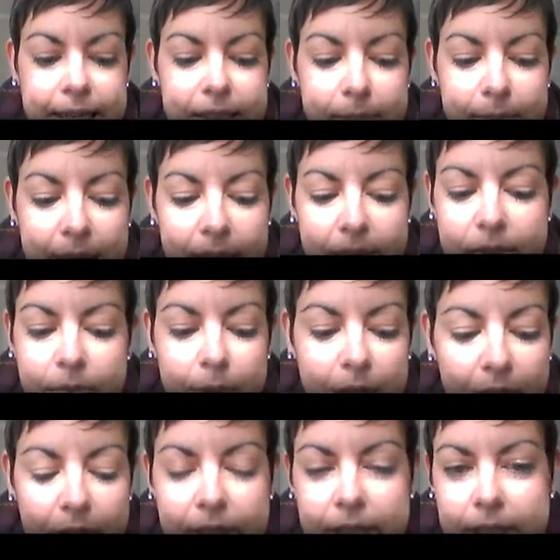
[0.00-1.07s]
It's about, we
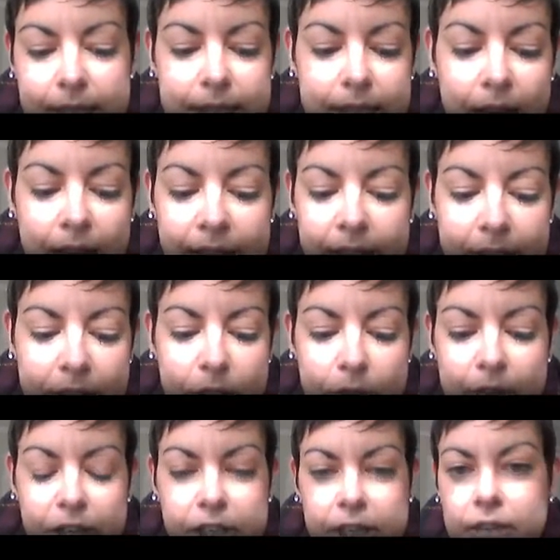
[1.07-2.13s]
know it, the design and
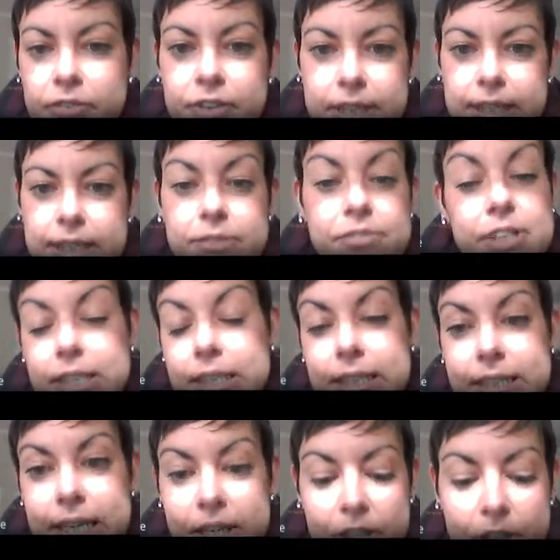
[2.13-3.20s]
instruction and
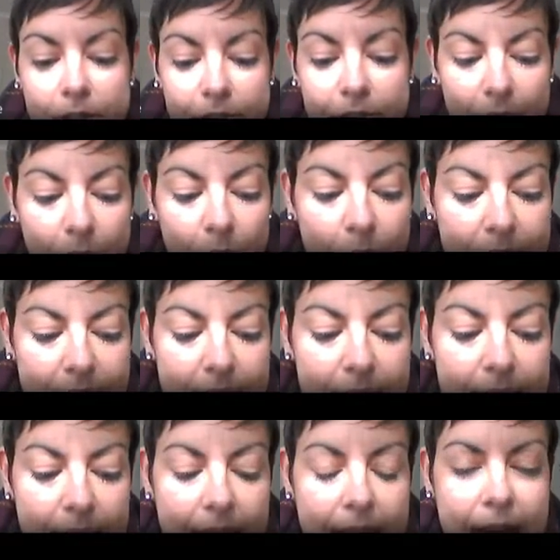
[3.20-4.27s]
facilitation of our
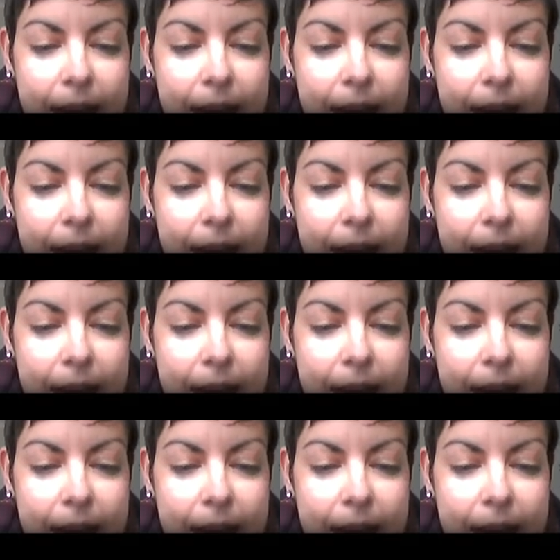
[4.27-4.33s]
courses,